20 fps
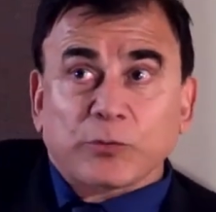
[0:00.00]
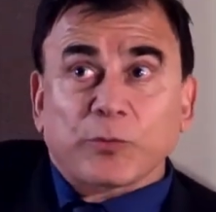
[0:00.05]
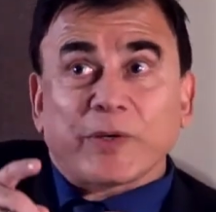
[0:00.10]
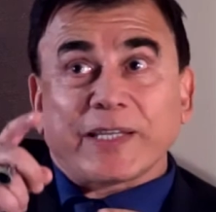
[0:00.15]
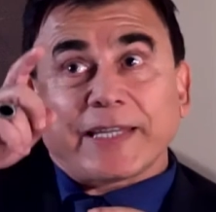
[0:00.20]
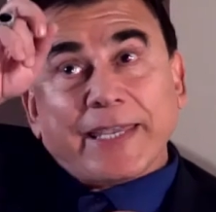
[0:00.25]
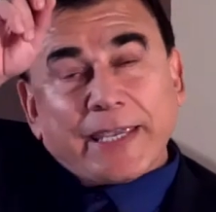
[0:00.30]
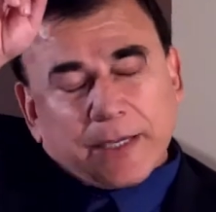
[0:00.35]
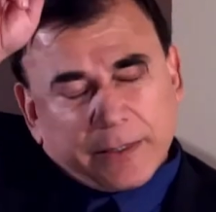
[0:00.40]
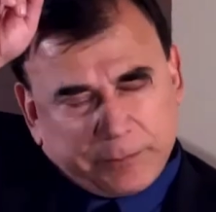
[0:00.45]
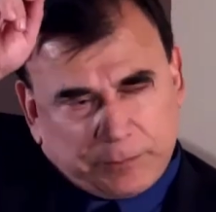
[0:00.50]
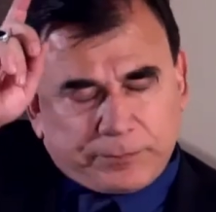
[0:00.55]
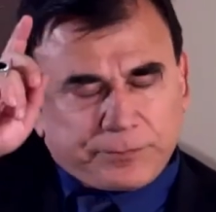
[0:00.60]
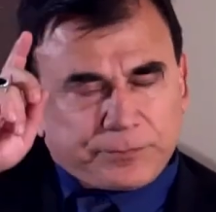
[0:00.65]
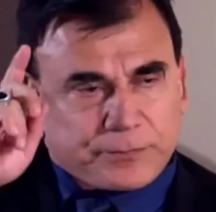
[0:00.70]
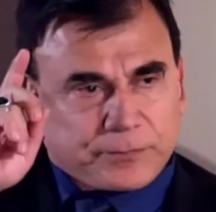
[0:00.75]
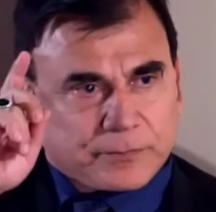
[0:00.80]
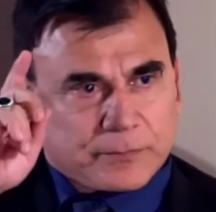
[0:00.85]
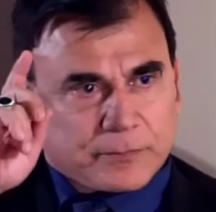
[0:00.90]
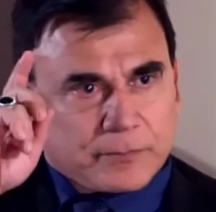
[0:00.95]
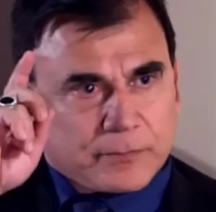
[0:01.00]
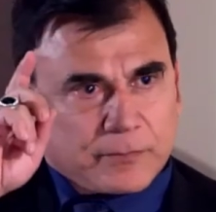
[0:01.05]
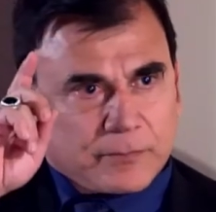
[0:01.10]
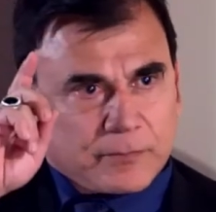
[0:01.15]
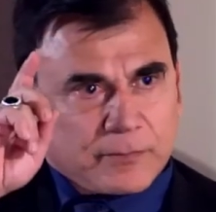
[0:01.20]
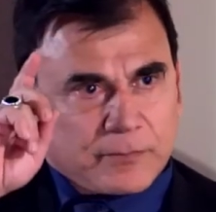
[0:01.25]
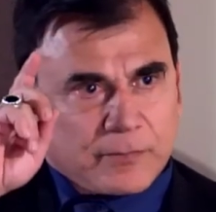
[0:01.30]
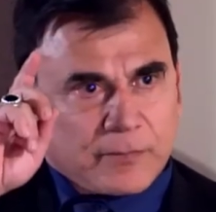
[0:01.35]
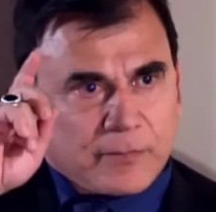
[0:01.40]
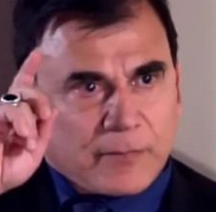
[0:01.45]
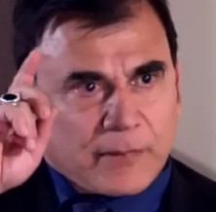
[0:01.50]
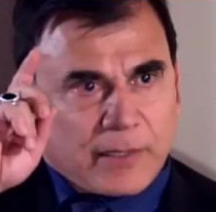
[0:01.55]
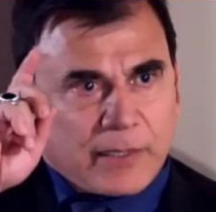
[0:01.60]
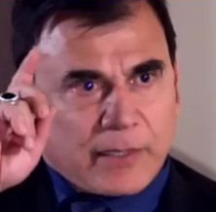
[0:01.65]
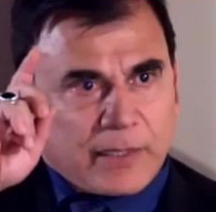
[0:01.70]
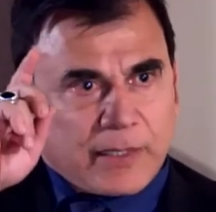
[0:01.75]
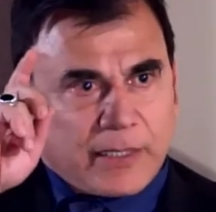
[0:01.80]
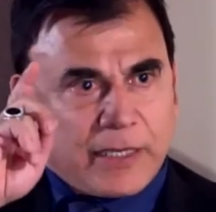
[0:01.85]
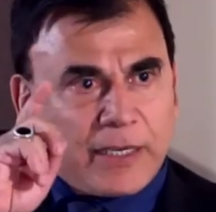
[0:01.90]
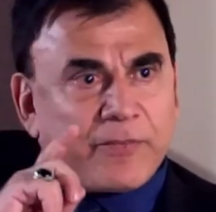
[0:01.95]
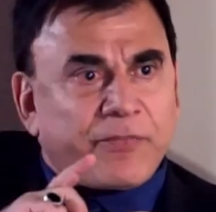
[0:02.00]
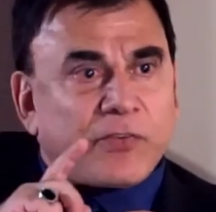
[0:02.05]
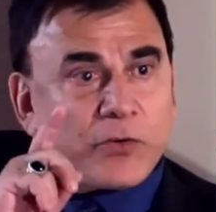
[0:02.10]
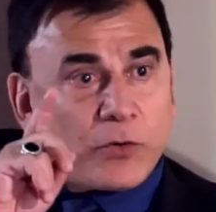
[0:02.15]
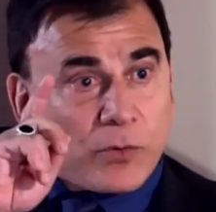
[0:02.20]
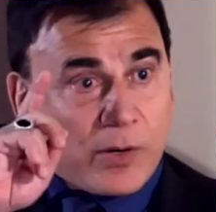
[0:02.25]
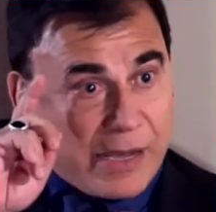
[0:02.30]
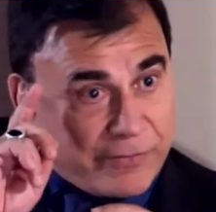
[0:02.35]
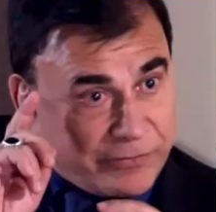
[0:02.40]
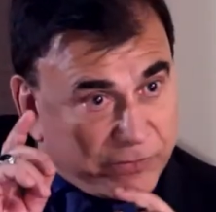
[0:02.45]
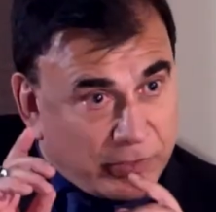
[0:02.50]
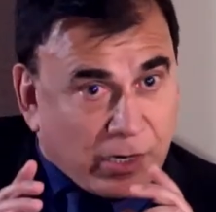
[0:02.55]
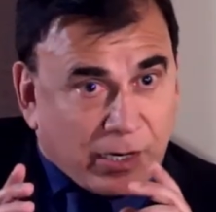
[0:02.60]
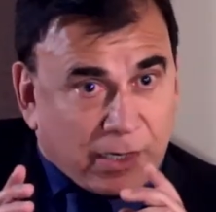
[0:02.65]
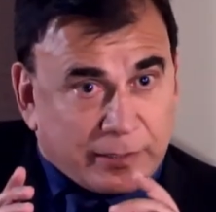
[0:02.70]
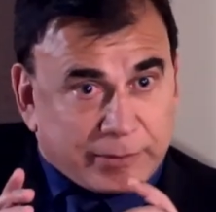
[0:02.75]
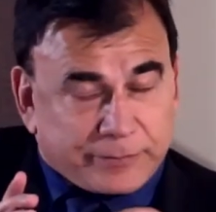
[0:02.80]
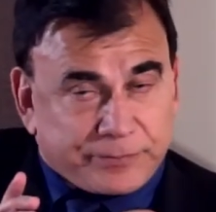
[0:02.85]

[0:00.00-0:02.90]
with Him, if you have not